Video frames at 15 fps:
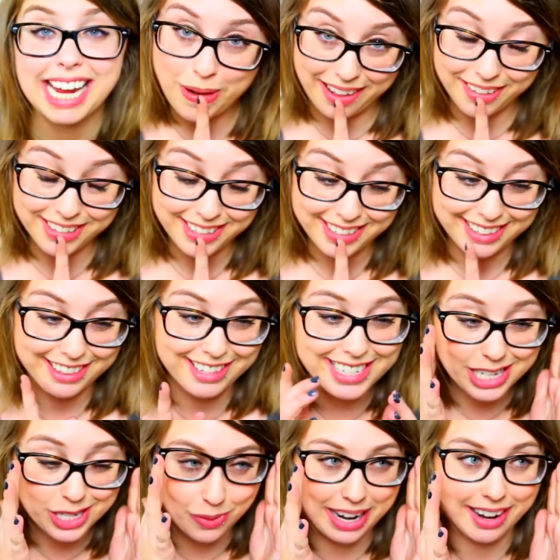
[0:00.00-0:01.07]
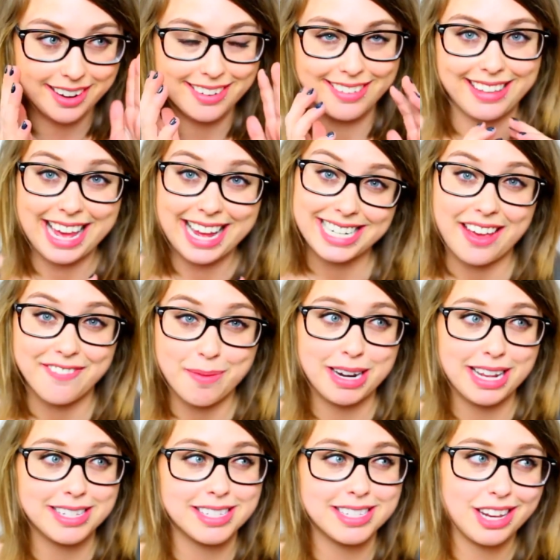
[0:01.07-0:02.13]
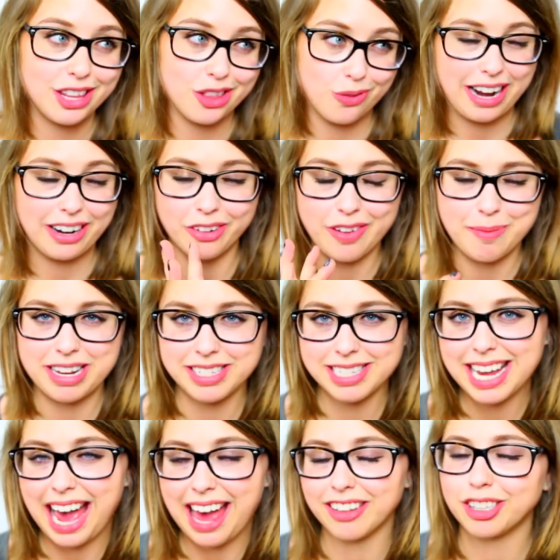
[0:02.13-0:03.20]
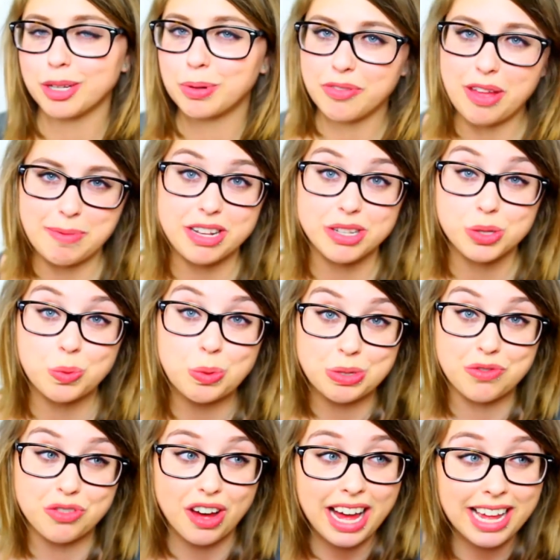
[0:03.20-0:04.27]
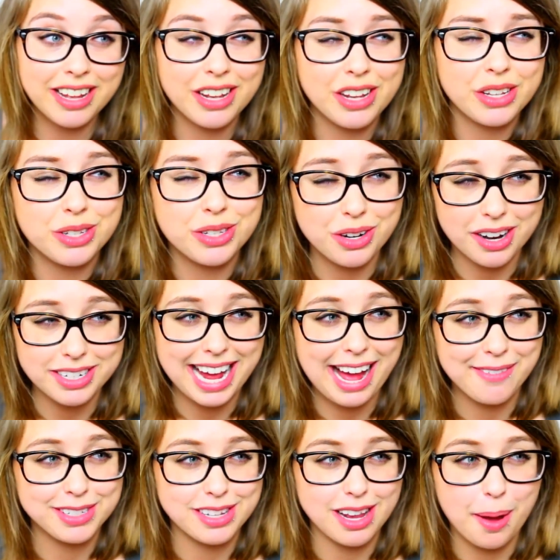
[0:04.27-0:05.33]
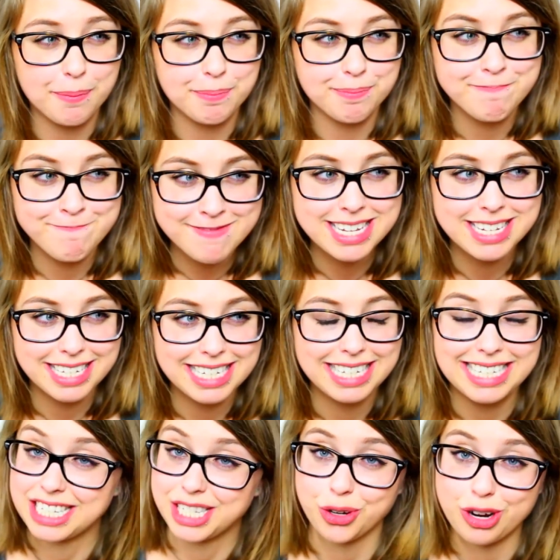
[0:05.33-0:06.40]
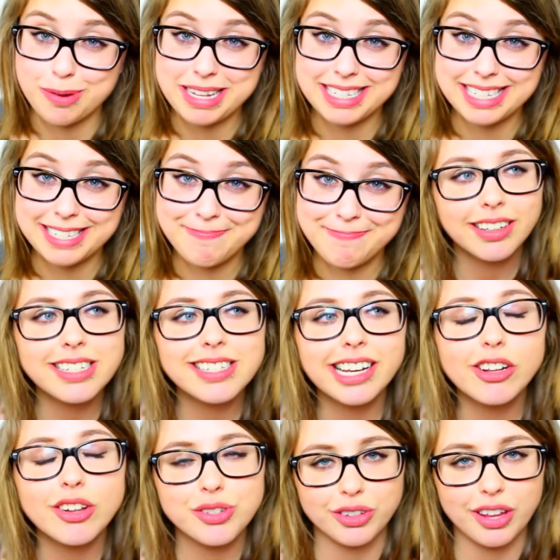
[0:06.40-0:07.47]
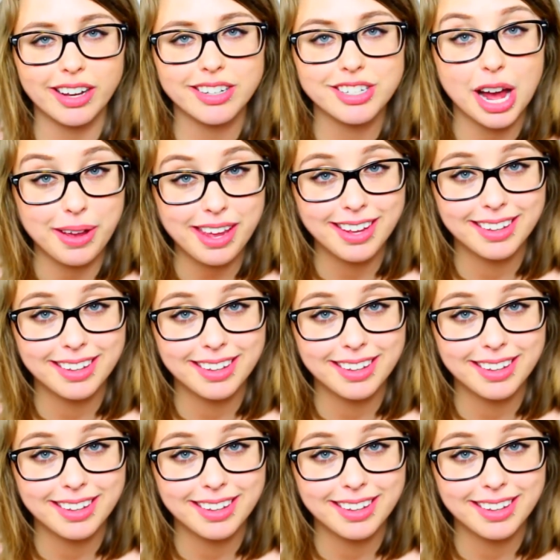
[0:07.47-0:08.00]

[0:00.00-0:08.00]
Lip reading: Well, this is where the anti-feminists, the radical feminists, and the liberal feminist schools of thought start to have some disagreements. Let's take a closer look, shall we?